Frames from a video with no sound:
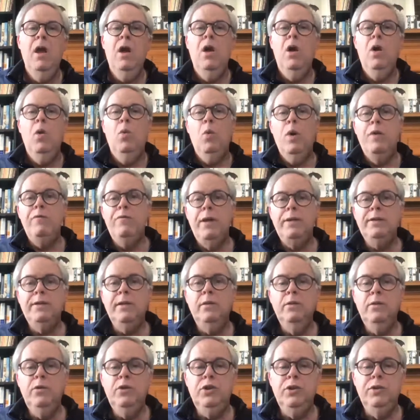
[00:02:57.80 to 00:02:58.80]
When
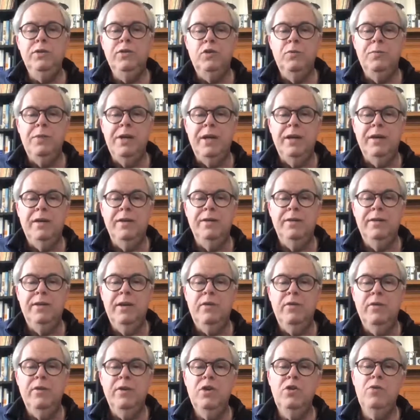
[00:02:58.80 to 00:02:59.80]
resolutions are being
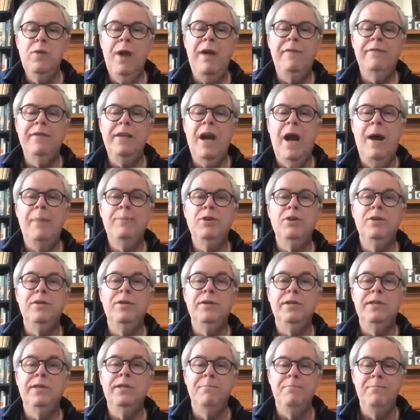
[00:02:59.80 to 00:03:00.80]
considered, you have the option
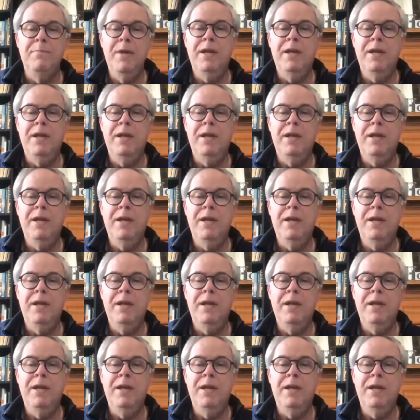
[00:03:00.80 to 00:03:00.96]
to submit